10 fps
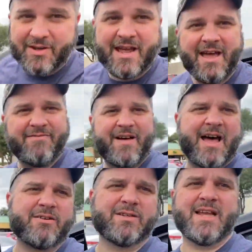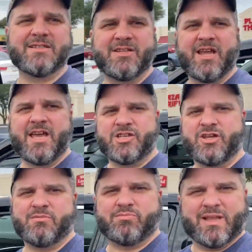day, final
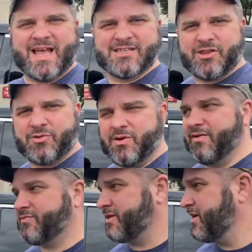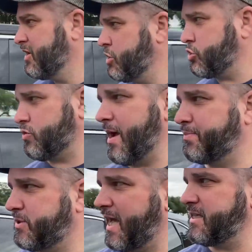destination, Plaza Thrift,
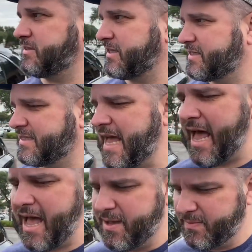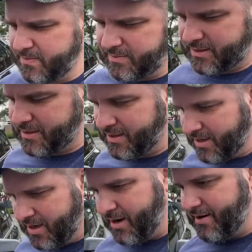Craptastic Sam's.
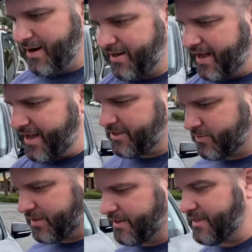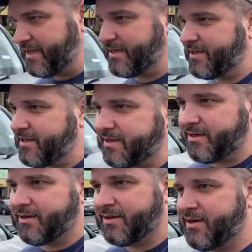All right, guys, we're gonna head in
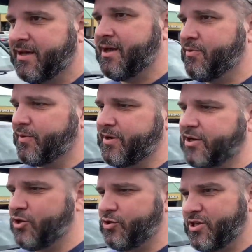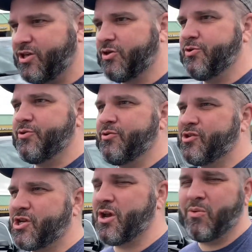here. We're gonna do the
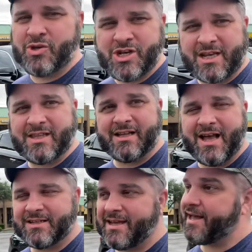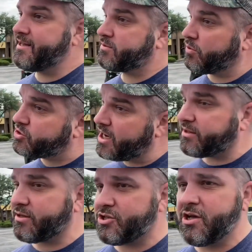huge. We'll check the glass case, we'll
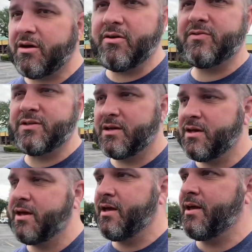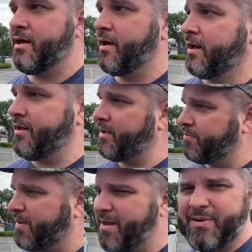check the shelves,
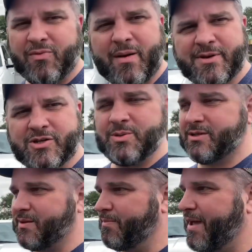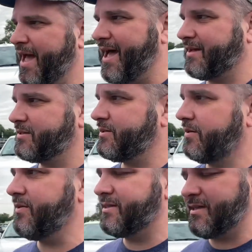and maybe rummage through some bags. You
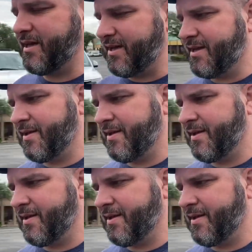know, it's like,